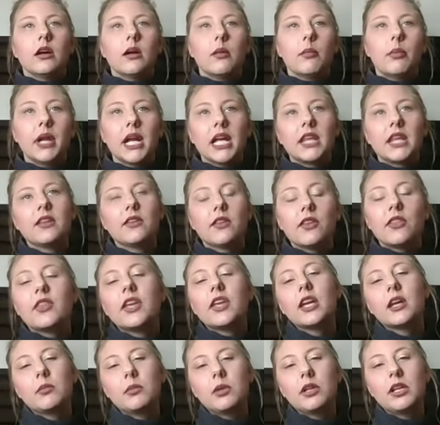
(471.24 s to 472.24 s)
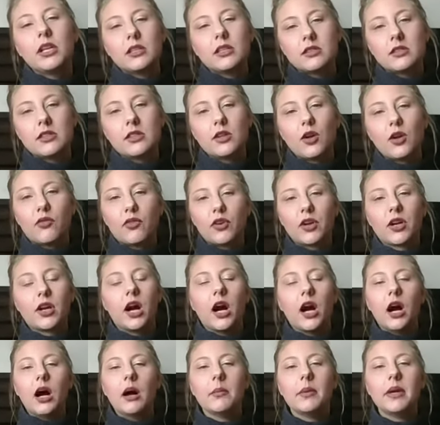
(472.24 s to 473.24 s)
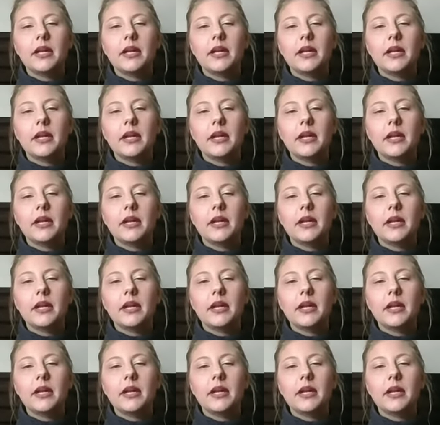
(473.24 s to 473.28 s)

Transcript: but I think that they can be easily overcome.